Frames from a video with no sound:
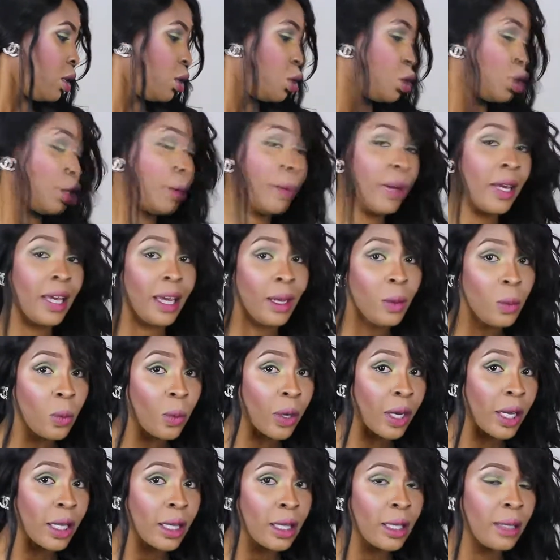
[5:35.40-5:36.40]
to begin
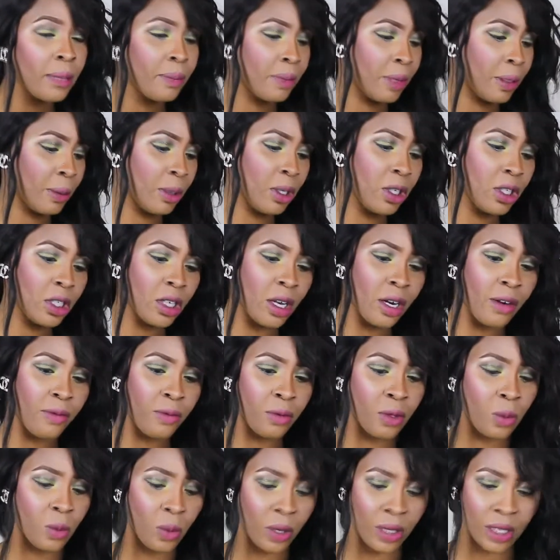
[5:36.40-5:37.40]
with, I'm going to start off
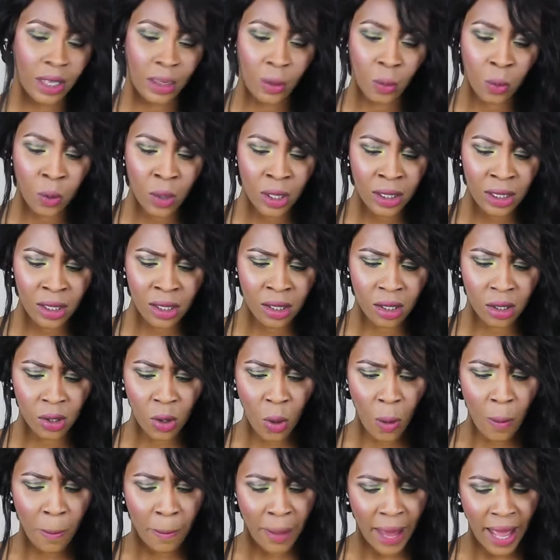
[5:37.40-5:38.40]
with the one that wasn't
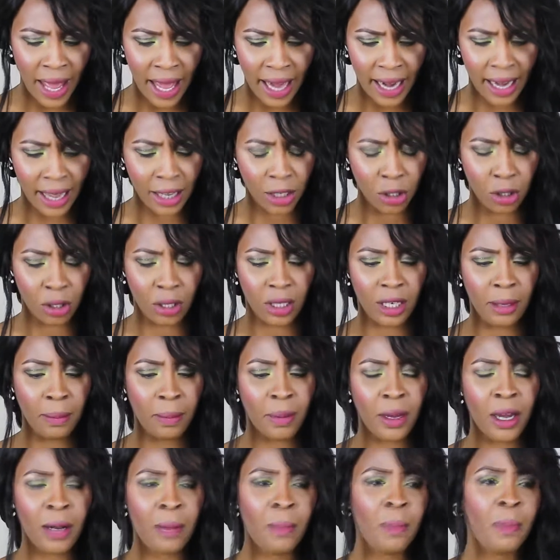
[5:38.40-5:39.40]
so bad actually,
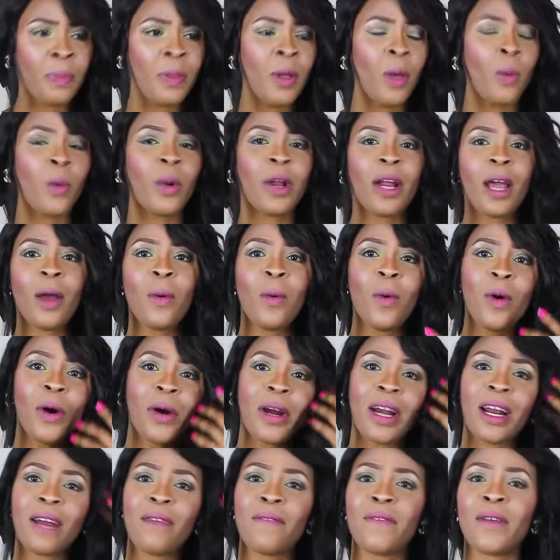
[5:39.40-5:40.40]
but when I
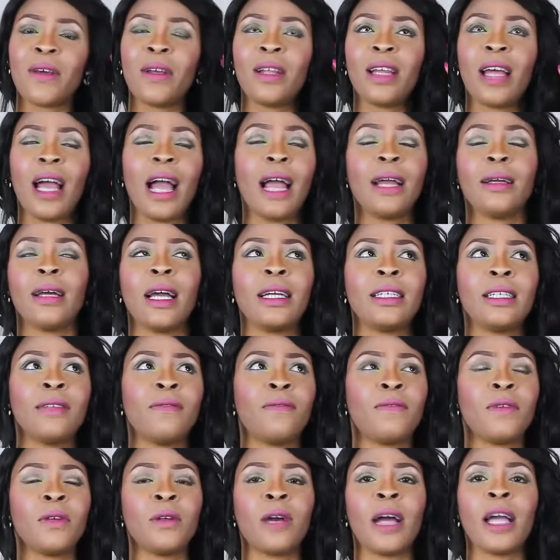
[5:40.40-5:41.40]
wore it, I felt, I, I
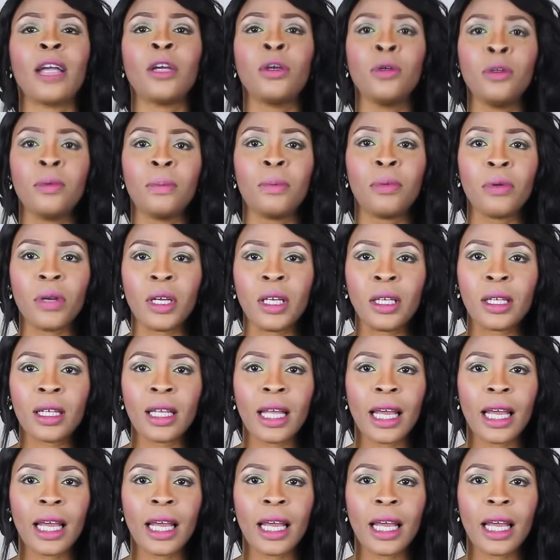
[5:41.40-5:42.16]
didn't feel, I couldn't breathe.